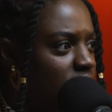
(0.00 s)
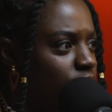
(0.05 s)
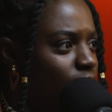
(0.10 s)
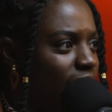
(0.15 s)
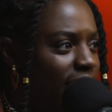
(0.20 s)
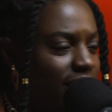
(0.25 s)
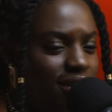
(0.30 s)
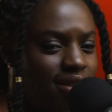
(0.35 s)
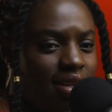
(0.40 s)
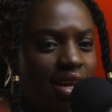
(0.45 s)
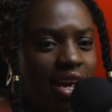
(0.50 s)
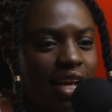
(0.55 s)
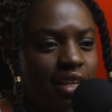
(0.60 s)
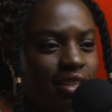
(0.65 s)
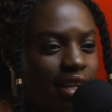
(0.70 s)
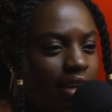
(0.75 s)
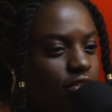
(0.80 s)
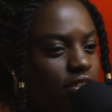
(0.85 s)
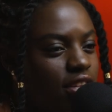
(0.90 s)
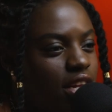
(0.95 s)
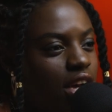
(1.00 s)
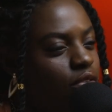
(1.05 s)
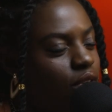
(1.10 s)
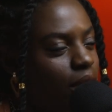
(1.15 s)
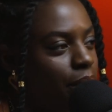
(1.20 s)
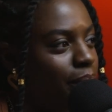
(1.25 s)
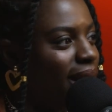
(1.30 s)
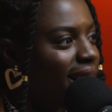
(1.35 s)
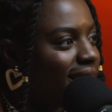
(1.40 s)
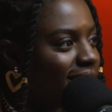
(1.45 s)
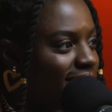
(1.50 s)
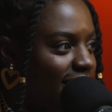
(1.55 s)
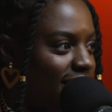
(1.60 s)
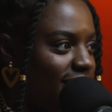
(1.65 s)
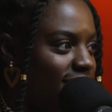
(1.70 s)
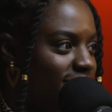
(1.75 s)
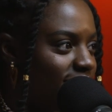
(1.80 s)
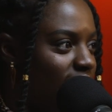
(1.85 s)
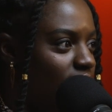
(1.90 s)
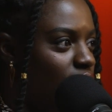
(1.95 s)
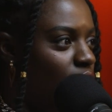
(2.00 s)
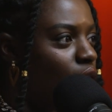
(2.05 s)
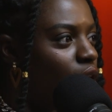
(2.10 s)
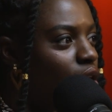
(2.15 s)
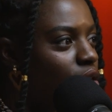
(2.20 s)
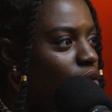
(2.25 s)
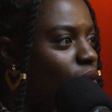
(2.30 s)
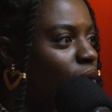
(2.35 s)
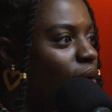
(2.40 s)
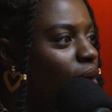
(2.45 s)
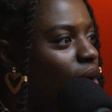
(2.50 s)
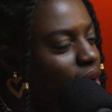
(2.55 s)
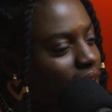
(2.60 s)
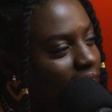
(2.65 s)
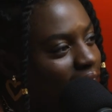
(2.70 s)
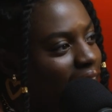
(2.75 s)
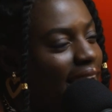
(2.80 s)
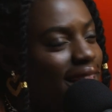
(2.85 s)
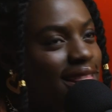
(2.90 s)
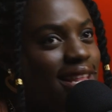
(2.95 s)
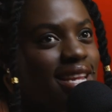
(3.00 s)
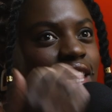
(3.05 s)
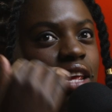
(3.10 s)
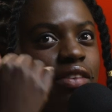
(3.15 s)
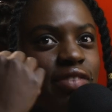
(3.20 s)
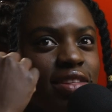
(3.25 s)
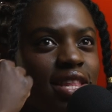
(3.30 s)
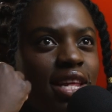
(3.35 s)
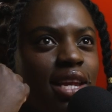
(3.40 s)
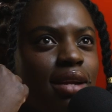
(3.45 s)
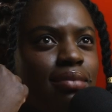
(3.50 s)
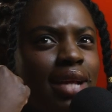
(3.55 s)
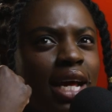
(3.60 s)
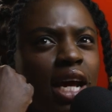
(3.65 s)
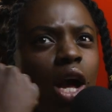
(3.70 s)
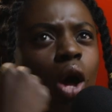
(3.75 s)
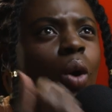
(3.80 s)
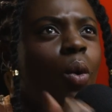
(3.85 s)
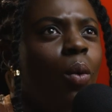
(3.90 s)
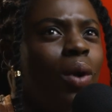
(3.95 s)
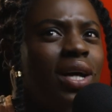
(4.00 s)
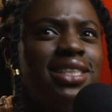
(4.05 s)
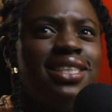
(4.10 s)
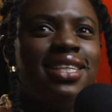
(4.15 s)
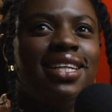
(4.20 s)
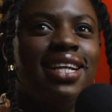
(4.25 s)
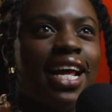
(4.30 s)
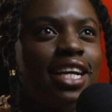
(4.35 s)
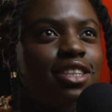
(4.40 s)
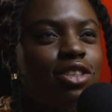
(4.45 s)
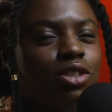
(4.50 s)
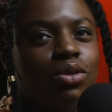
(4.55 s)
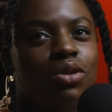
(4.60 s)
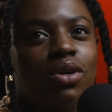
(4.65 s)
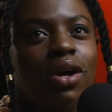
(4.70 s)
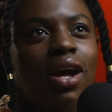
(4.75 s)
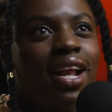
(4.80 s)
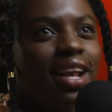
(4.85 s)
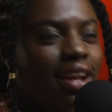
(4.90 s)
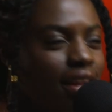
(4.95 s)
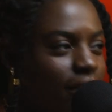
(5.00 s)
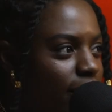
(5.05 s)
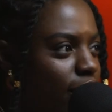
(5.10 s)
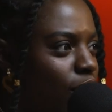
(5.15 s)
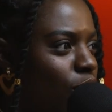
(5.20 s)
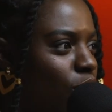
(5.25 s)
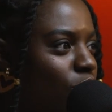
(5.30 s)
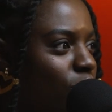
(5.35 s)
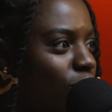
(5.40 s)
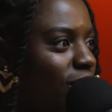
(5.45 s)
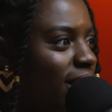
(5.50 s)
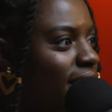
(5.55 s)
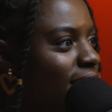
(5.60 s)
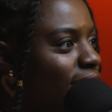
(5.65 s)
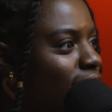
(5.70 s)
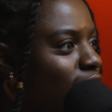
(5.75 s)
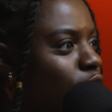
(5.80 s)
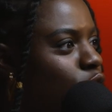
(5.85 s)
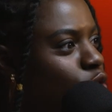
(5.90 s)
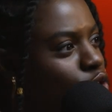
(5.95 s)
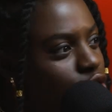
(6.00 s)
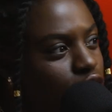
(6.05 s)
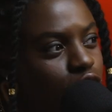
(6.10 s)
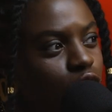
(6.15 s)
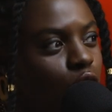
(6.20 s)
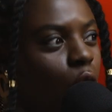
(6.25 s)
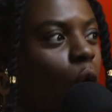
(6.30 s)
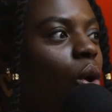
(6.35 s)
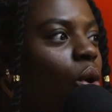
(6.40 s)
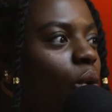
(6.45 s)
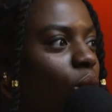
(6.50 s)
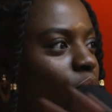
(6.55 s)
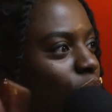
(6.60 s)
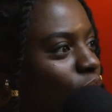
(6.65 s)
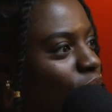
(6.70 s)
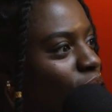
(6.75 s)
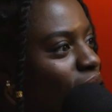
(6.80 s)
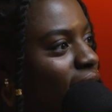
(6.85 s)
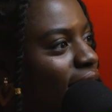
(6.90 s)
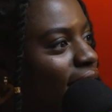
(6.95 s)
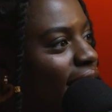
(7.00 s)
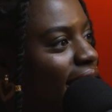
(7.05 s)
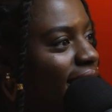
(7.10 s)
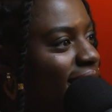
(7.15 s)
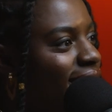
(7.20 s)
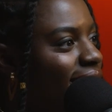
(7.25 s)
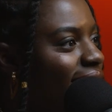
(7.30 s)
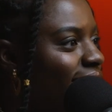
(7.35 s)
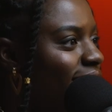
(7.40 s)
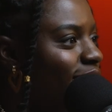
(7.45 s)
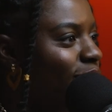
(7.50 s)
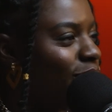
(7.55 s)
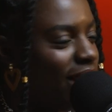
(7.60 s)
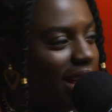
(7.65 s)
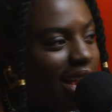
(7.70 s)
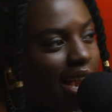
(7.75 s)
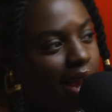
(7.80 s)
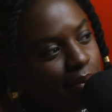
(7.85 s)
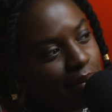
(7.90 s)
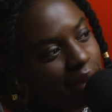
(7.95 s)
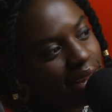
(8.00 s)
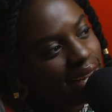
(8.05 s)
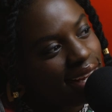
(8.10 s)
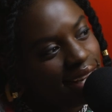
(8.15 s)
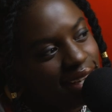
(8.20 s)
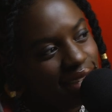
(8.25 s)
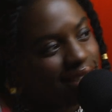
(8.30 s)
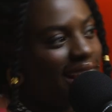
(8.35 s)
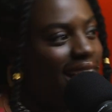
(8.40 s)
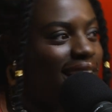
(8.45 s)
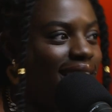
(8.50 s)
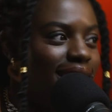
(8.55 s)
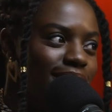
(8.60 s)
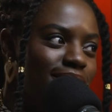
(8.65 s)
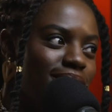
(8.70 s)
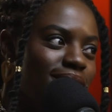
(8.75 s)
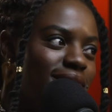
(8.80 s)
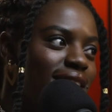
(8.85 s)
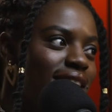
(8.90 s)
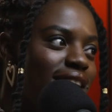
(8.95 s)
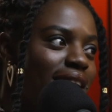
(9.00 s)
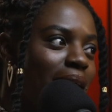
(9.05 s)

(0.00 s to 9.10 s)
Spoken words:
Wait, I'd have to think of what Black likes. Oh, okay. And then even then I'm like, what's it like to live alone? Like you just go and like you can come back anytime.